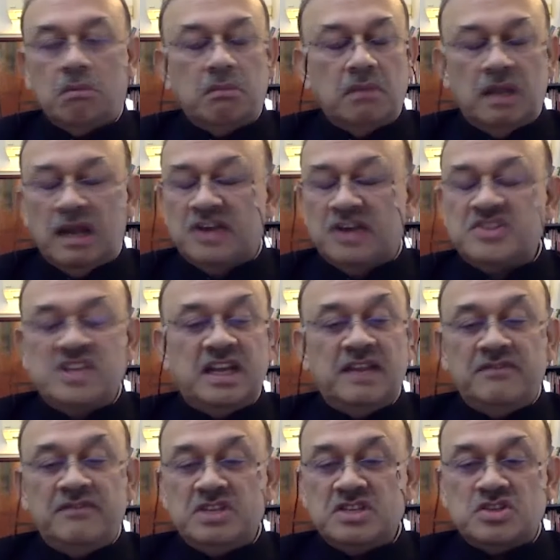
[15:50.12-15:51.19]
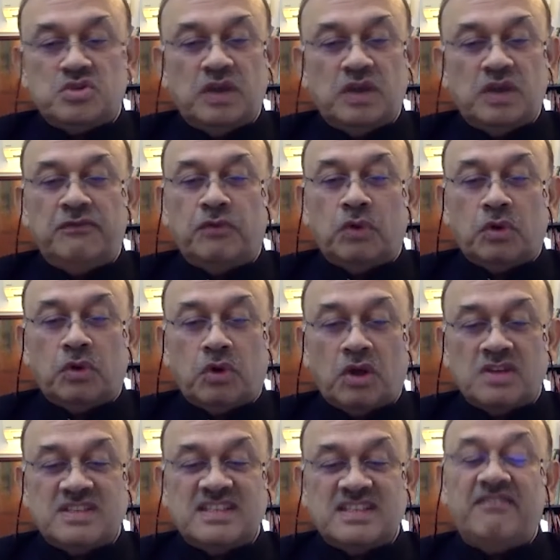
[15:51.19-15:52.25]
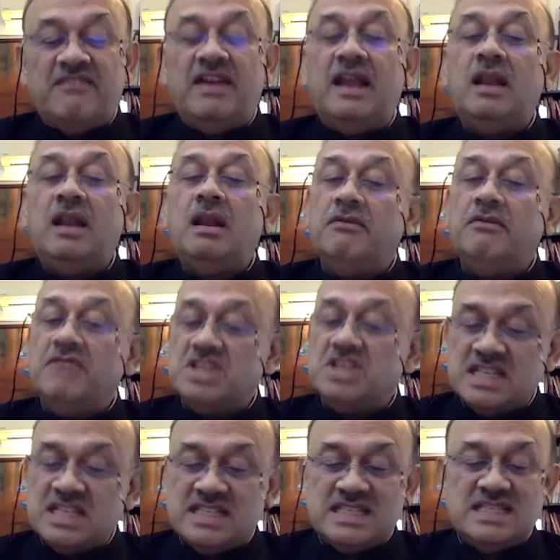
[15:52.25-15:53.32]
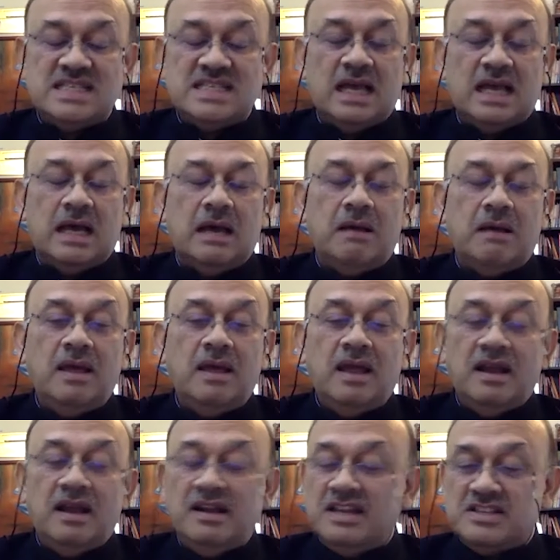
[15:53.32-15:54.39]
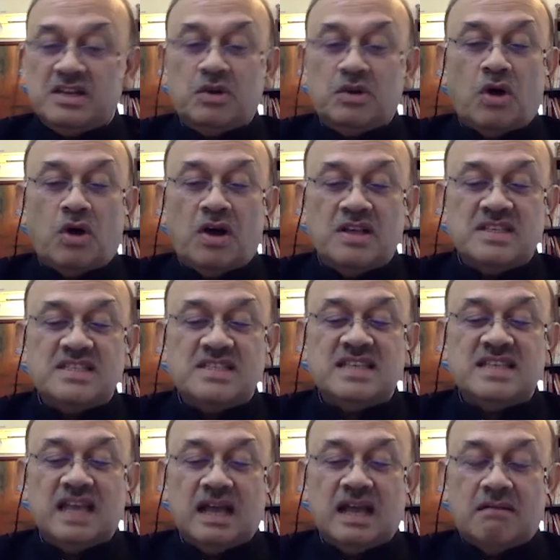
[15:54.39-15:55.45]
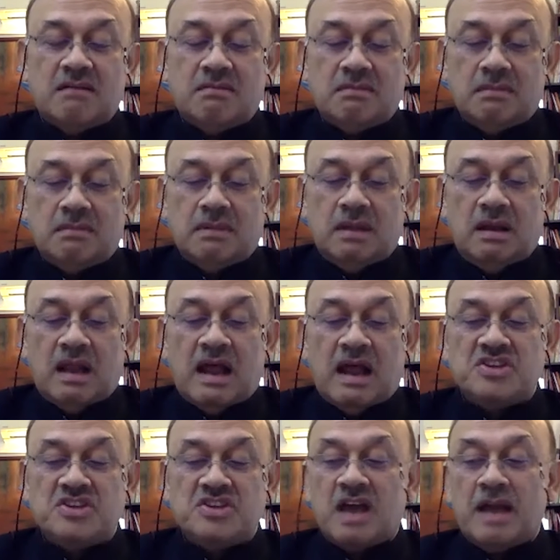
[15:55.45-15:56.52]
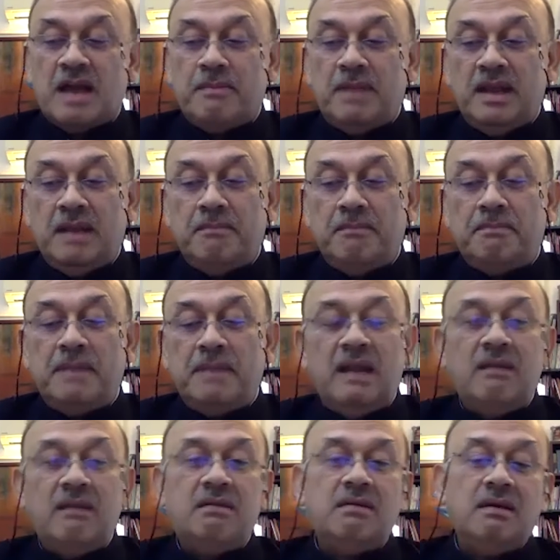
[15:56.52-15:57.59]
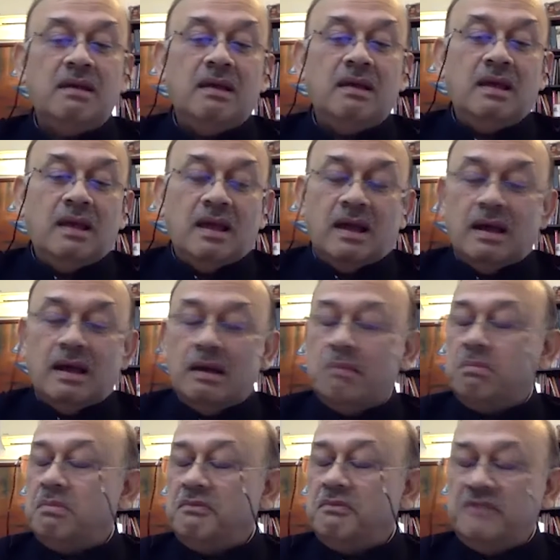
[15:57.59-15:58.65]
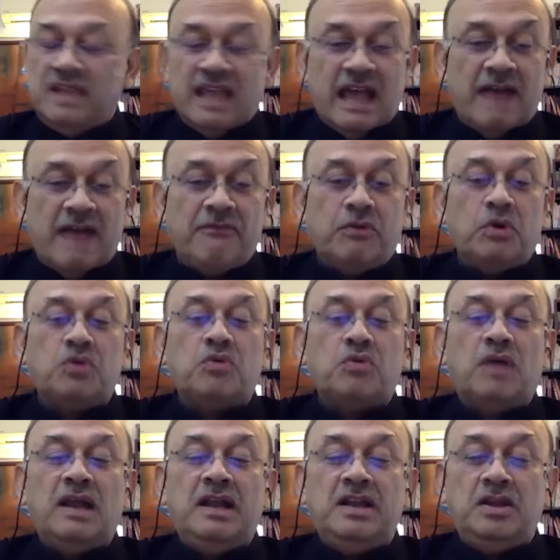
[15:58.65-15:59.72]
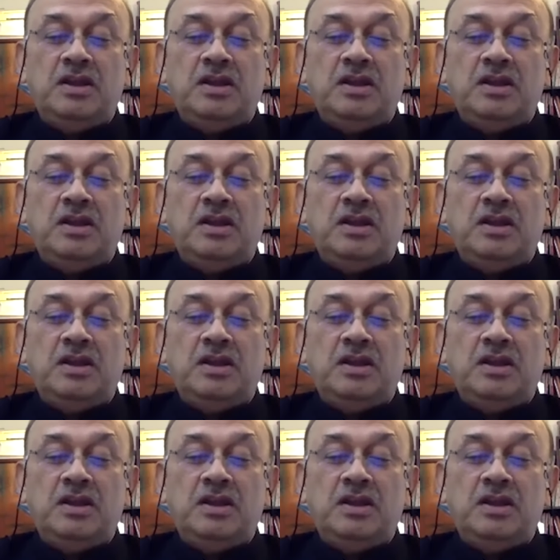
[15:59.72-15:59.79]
electricity which is 24/7, which is doesn't cause large carbon imprint. We have good quality